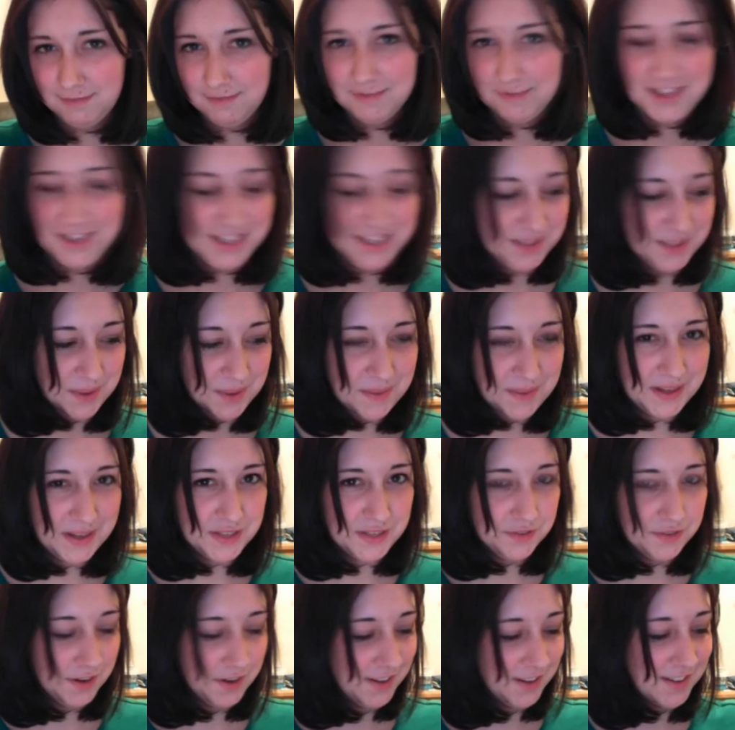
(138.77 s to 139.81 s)
she is my best
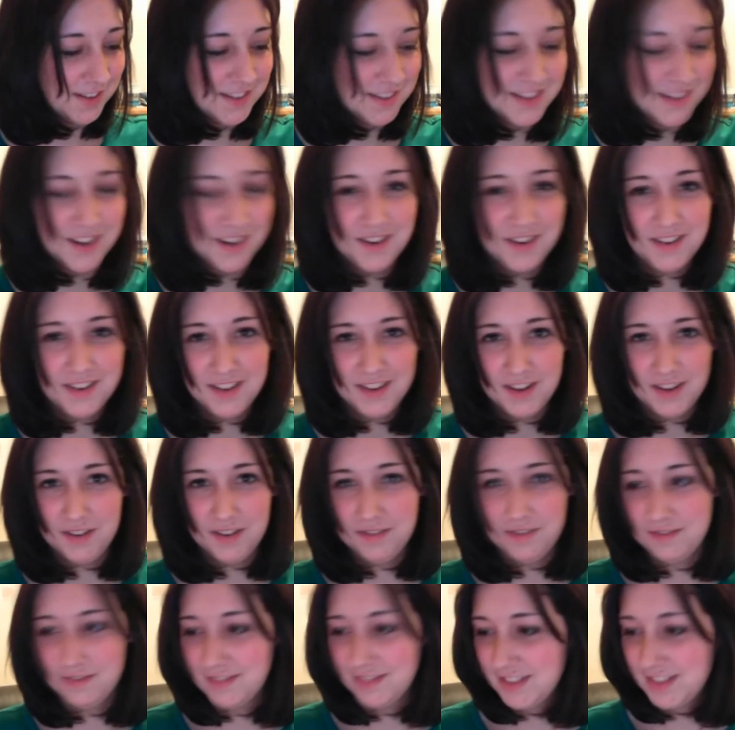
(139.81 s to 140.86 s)
friend, so, you know,
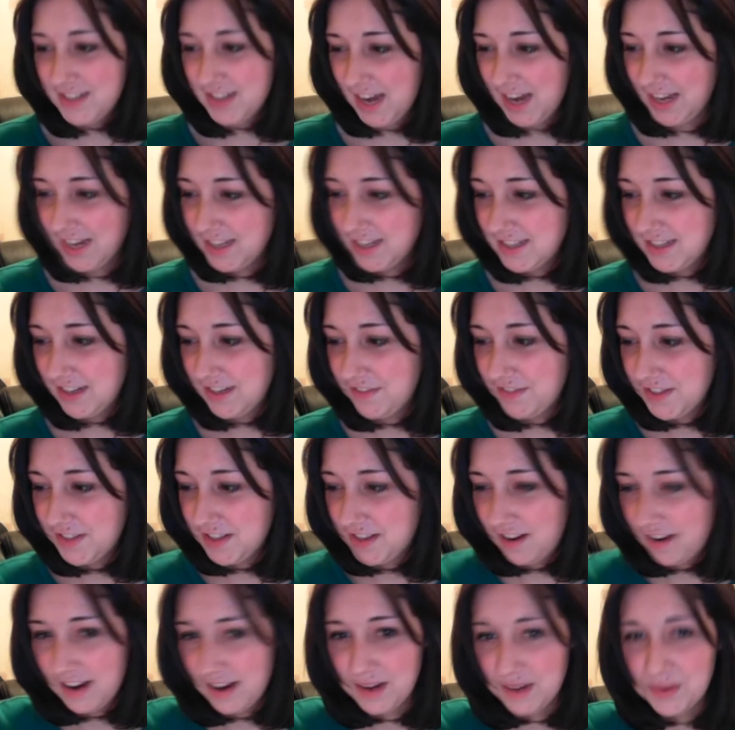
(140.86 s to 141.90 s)
tacky stuff
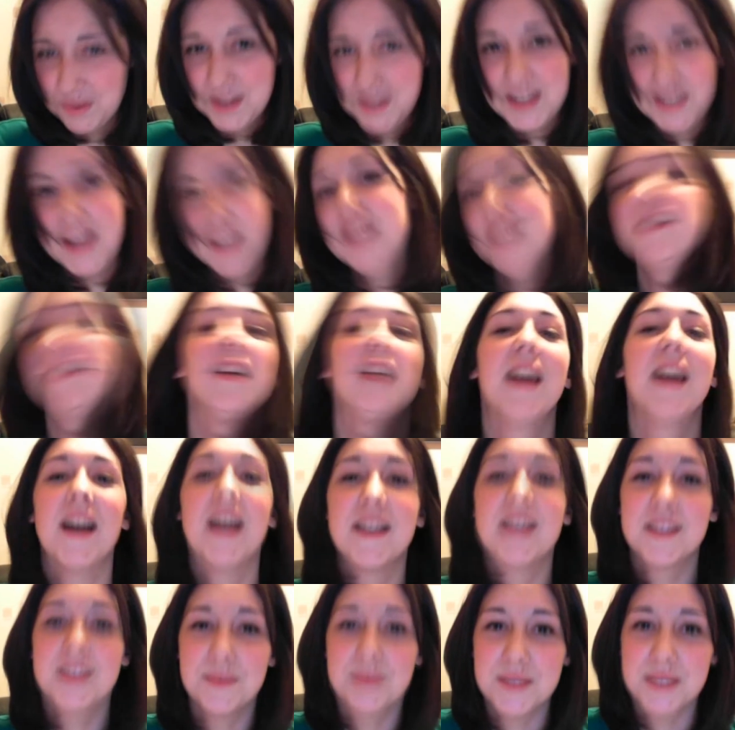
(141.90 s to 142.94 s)
aside, I wanted to actually get her
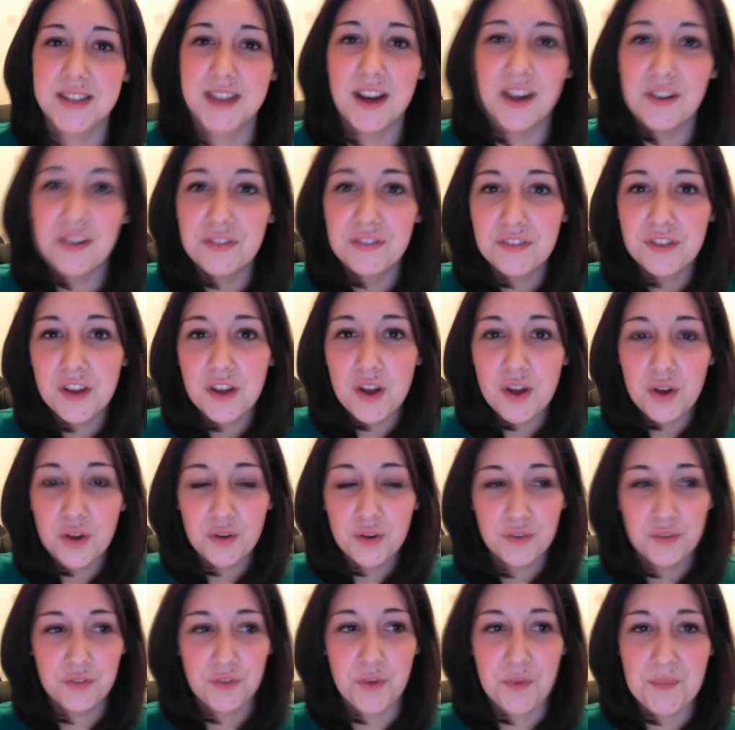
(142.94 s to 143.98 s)
some stuff
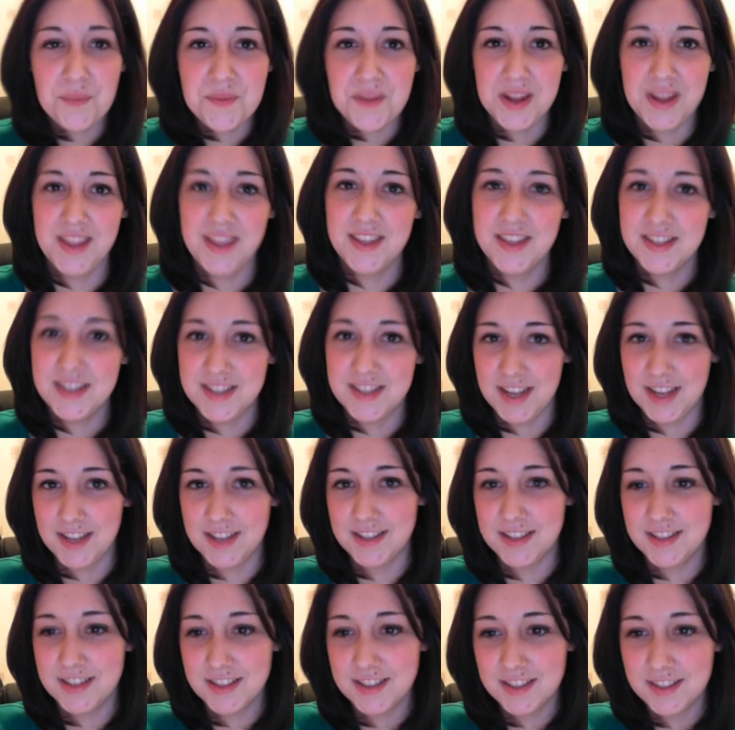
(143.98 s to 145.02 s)
from me that
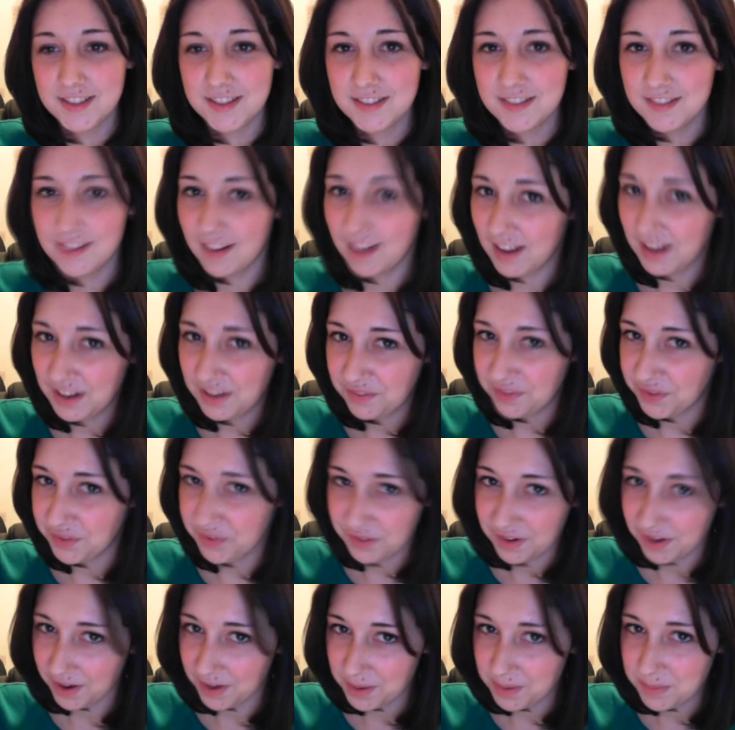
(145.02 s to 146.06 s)
says, I love you
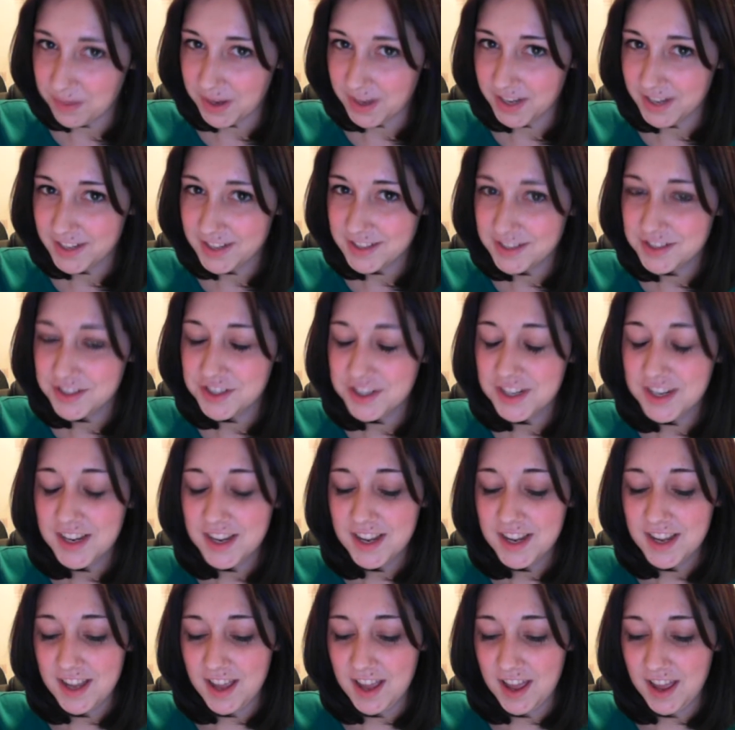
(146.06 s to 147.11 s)
very much.
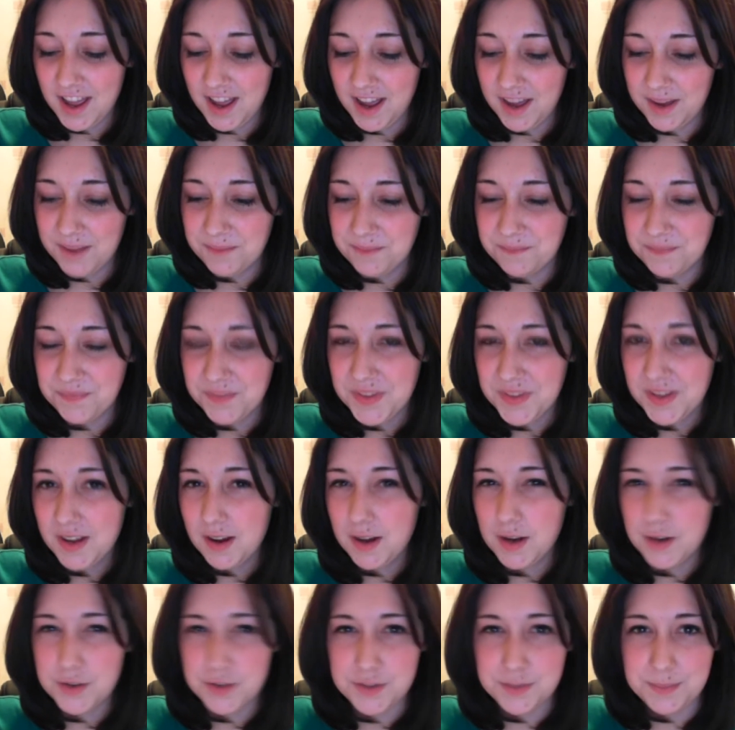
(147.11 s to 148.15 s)
Um,
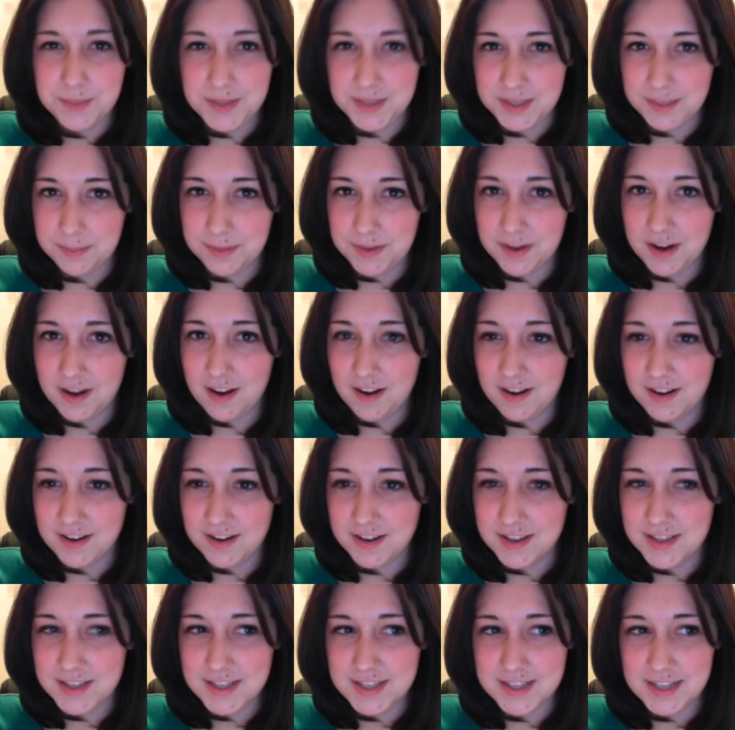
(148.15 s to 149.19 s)
I also picked up a card
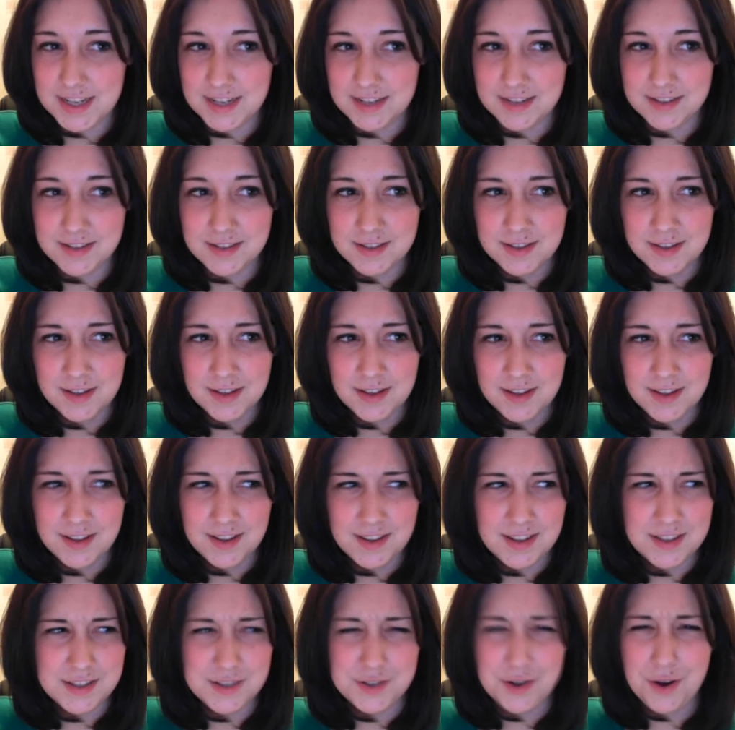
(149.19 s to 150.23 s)
that says,
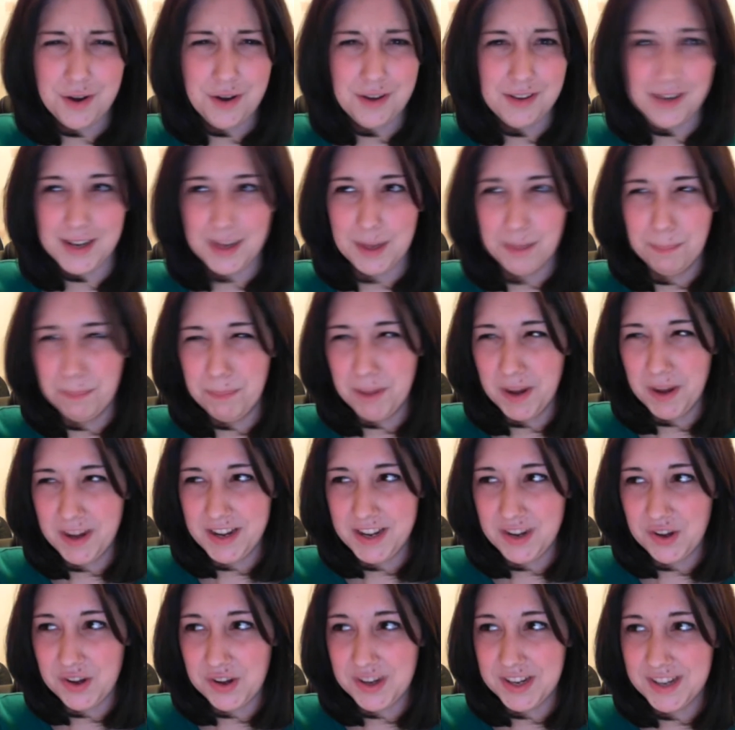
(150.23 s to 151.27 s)
it's got like a
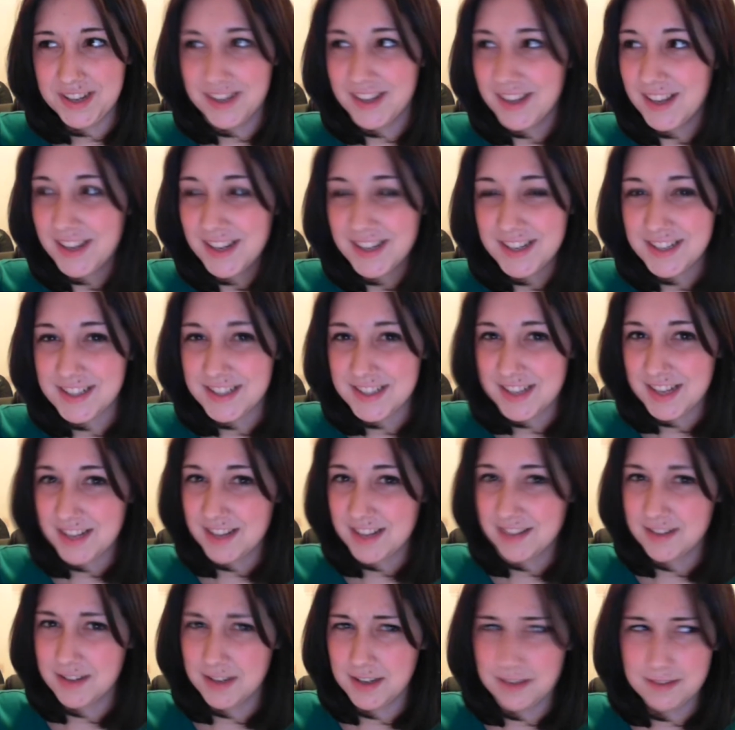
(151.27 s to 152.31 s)
bunny on it and it
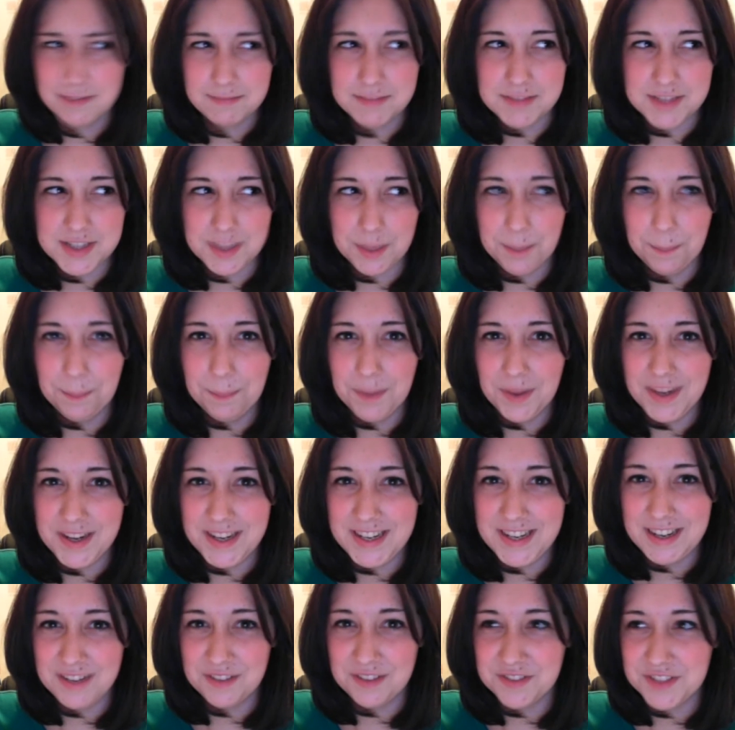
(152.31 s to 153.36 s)
says like some
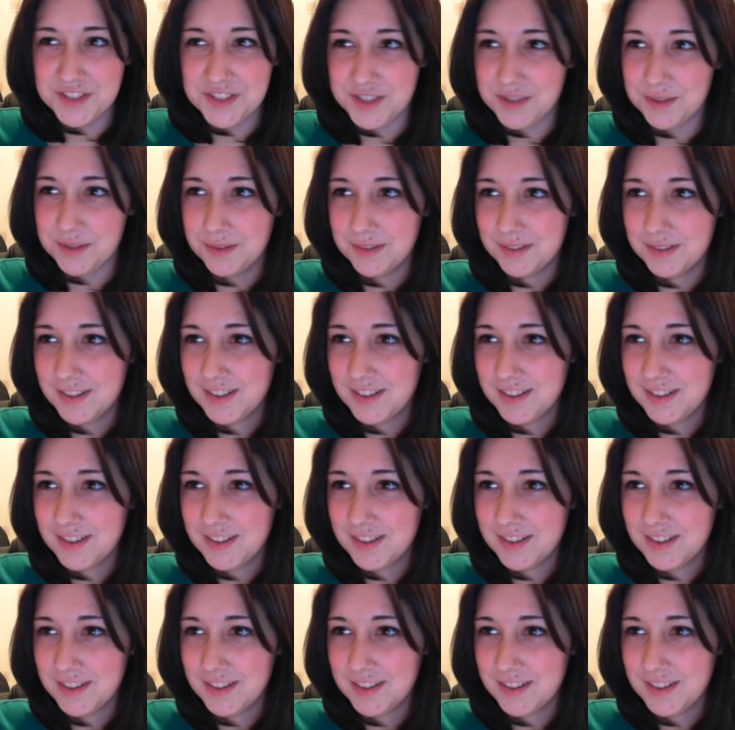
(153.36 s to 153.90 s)
bunny loves you